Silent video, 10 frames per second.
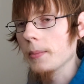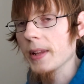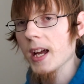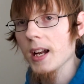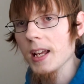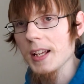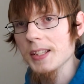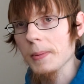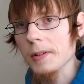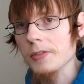They kind of
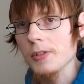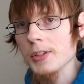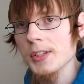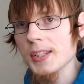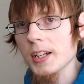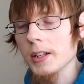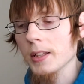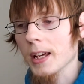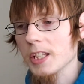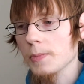eased up the restrictions
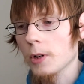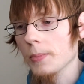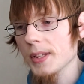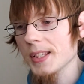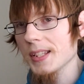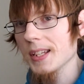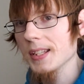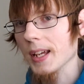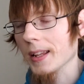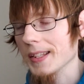on like smaller
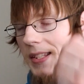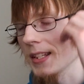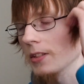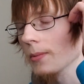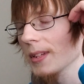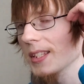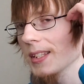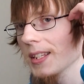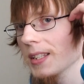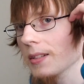businesses, like less essential
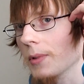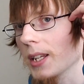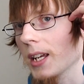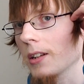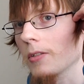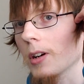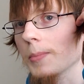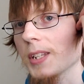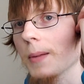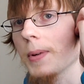businesses, to where they can do
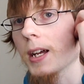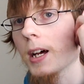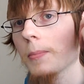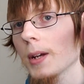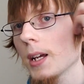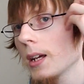curbside pickup,